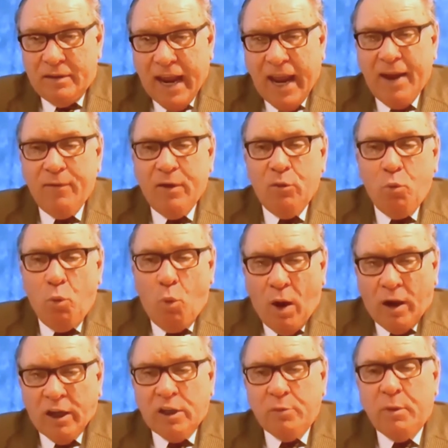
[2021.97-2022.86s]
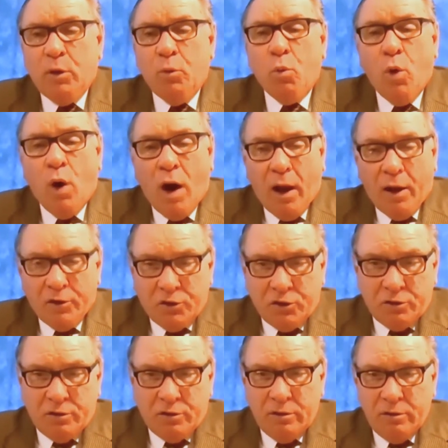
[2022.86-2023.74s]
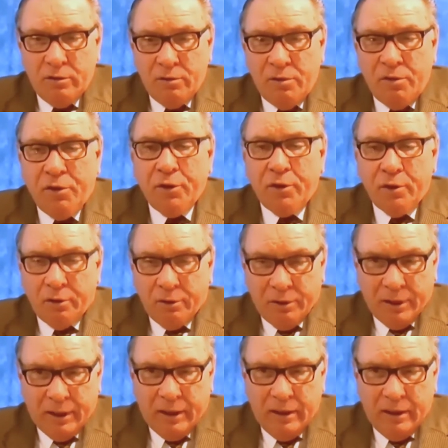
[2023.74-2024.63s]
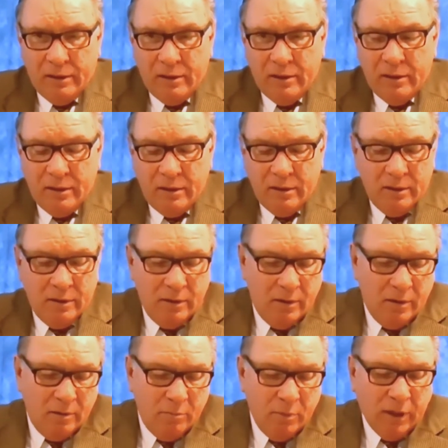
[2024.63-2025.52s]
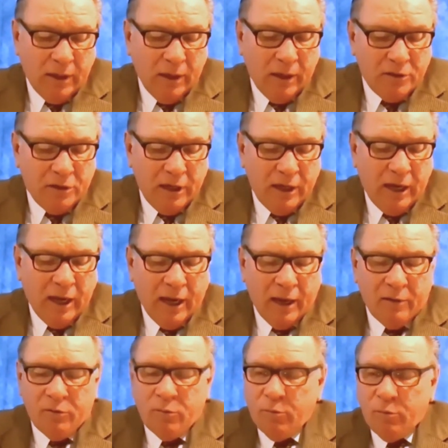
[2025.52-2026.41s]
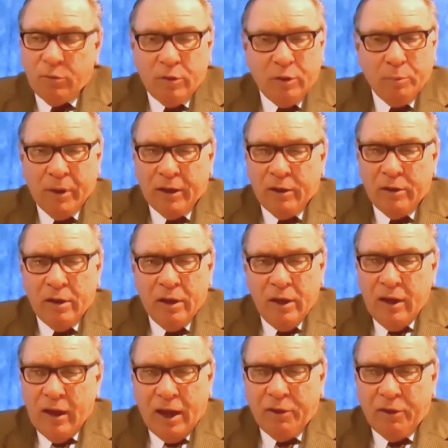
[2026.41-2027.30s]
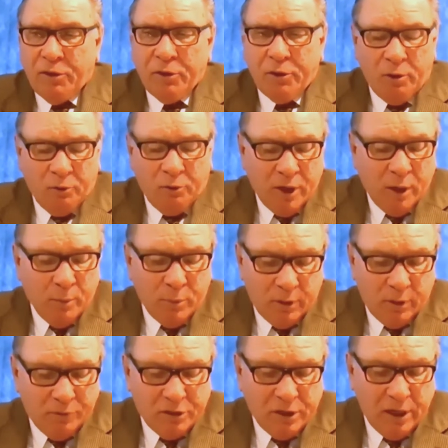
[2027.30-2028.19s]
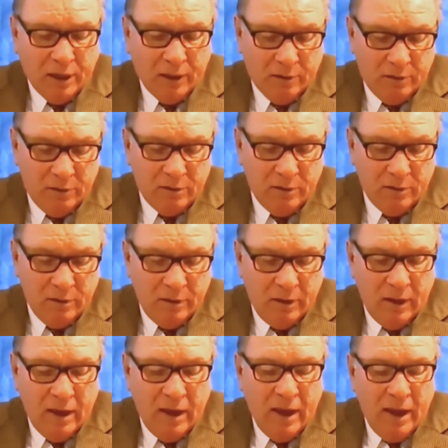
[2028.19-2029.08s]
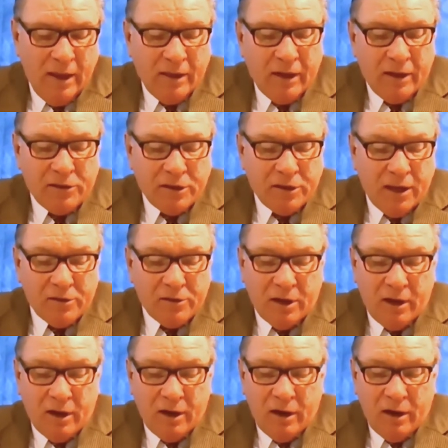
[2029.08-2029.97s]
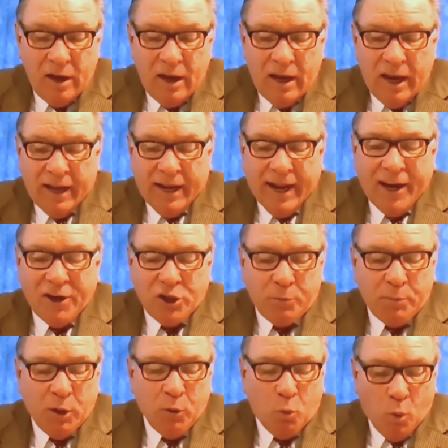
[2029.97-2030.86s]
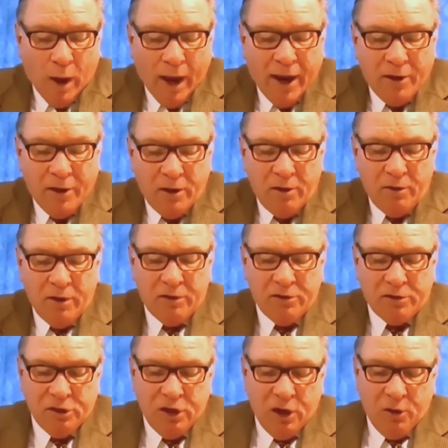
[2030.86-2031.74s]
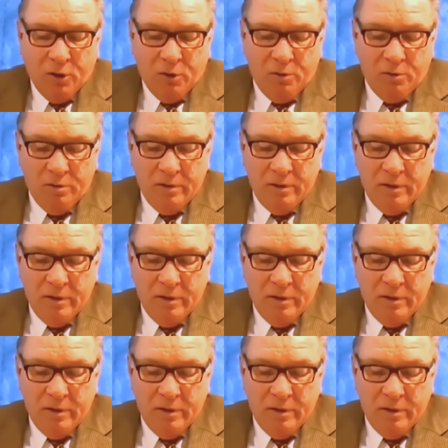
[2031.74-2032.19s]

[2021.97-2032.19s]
David wanted to be washed thoroughly because he had committed a thorough number of sins. Then it says here, and I shall be whiter than snow.